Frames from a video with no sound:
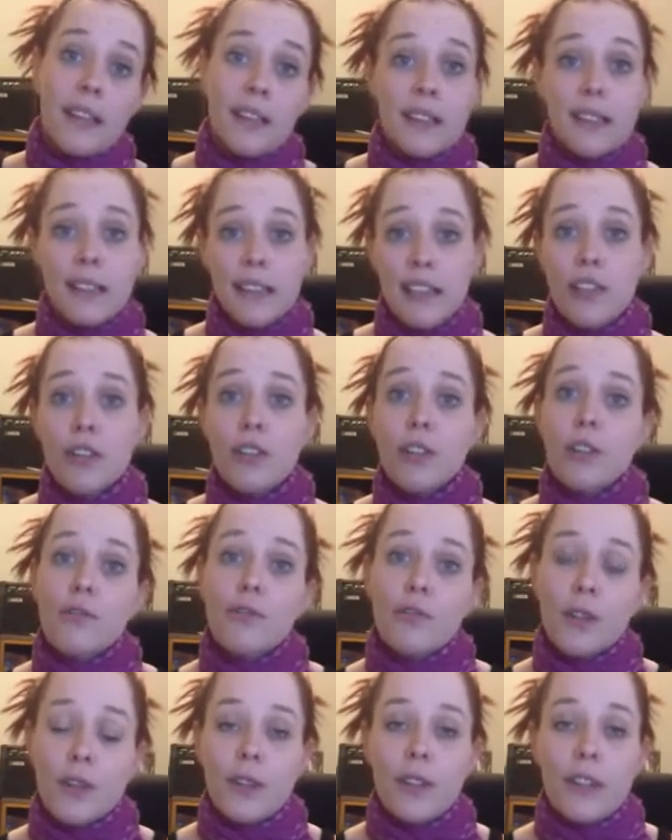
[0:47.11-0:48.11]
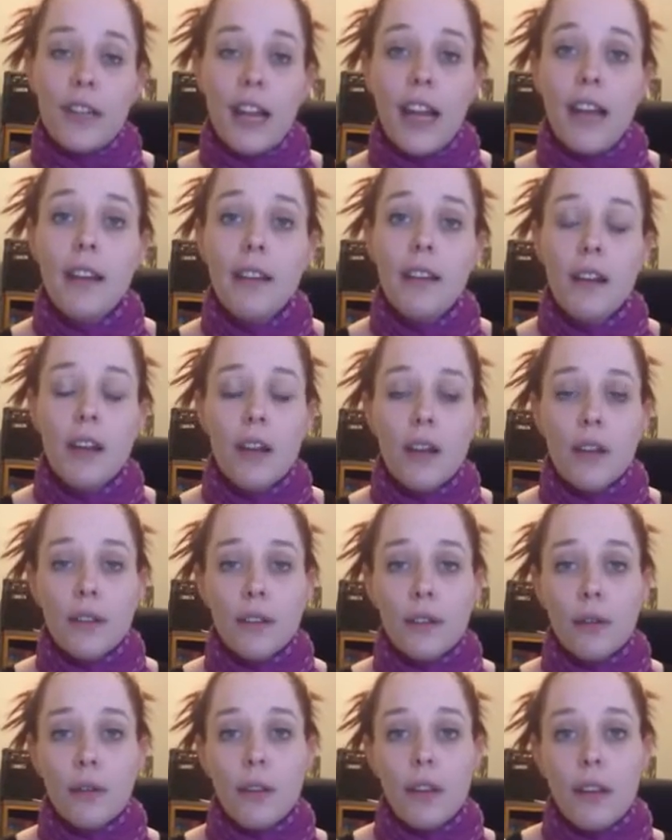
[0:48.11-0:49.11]
seizure first aid
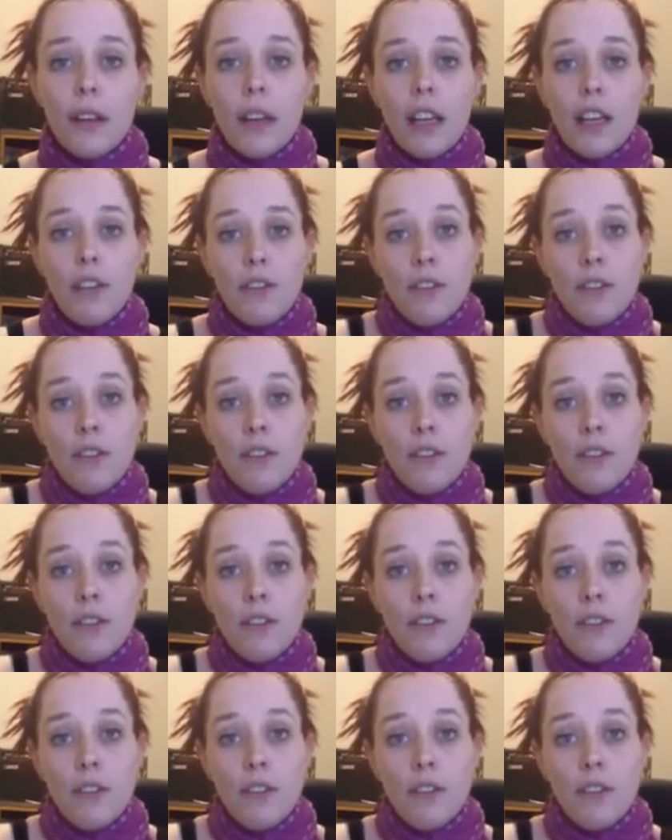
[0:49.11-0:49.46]
so that